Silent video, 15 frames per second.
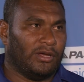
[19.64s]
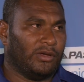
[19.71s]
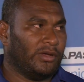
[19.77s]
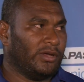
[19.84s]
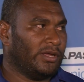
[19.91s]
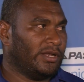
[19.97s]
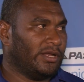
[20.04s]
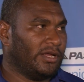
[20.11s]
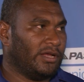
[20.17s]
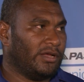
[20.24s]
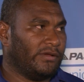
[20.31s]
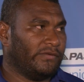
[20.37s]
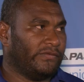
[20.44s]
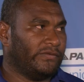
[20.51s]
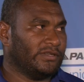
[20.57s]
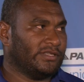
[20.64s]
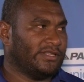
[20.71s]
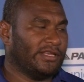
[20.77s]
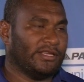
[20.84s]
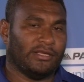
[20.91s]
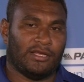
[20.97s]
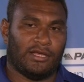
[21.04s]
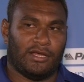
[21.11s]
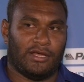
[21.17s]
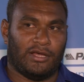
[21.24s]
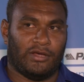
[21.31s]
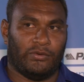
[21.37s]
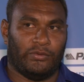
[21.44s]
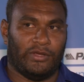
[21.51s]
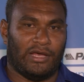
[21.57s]
Well, uh, first thing,
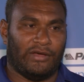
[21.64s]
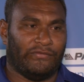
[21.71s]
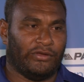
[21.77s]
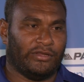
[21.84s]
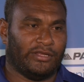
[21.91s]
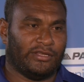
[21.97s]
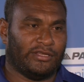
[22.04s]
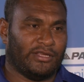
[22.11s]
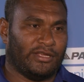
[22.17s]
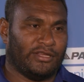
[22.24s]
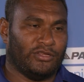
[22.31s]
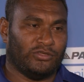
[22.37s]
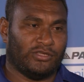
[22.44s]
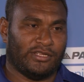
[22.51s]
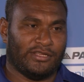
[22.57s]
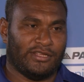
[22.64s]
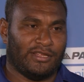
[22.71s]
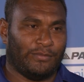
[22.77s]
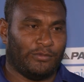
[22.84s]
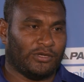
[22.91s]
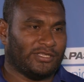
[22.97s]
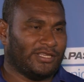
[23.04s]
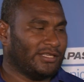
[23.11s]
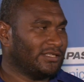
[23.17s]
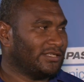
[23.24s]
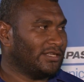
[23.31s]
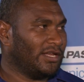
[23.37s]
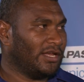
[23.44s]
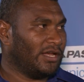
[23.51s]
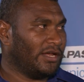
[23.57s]
uh, we avoided uh, New Zealand in the
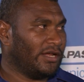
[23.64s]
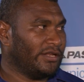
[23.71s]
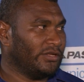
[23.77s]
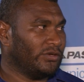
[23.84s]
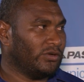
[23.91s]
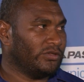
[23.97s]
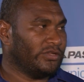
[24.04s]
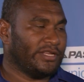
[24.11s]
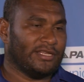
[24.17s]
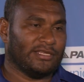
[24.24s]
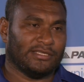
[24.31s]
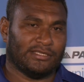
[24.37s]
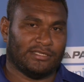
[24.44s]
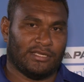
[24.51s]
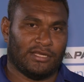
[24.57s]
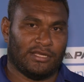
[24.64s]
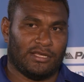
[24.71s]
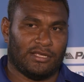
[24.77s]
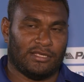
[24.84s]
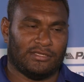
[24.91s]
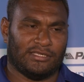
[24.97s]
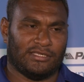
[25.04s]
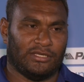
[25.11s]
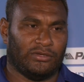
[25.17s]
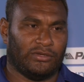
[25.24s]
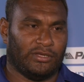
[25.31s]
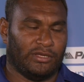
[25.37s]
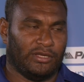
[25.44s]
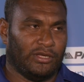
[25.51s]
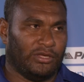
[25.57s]
process. Uh, New Caledonia is uh, just e
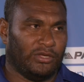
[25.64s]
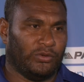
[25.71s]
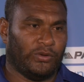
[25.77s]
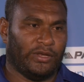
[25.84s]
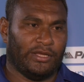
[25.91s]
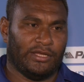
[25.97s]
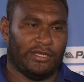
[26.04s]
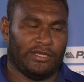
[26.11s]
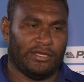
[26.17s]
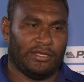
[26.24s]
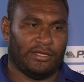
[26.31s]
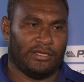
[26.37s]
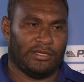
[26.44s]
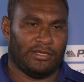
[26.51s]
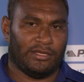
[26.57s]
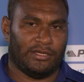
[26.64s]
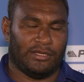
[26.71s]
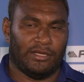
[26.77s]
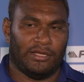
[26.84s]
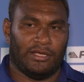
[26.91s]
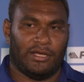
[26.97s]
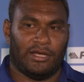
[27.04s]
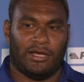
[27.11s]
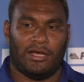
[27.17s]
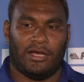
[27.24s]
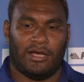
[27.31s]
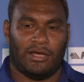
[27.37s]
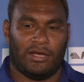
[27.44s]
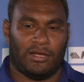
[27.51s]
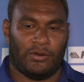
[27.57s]
equally
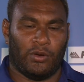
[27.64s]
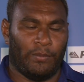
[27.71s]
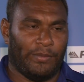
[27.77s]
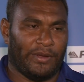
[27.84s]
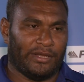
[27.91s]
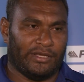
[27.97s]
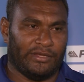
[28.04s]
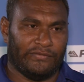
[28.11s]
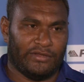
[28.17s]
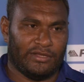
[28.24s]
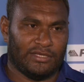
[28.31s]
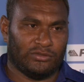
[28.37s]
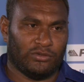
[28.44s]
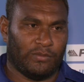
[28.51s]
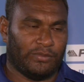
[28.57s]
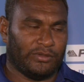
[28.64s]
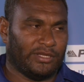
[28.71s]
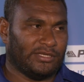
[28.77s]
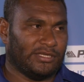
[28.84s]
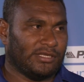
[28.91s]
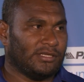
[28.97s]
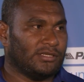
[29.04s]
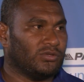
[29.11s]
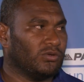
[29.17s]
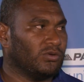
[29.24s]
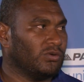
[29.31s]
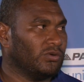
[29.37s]
uh, competitive in this competition, so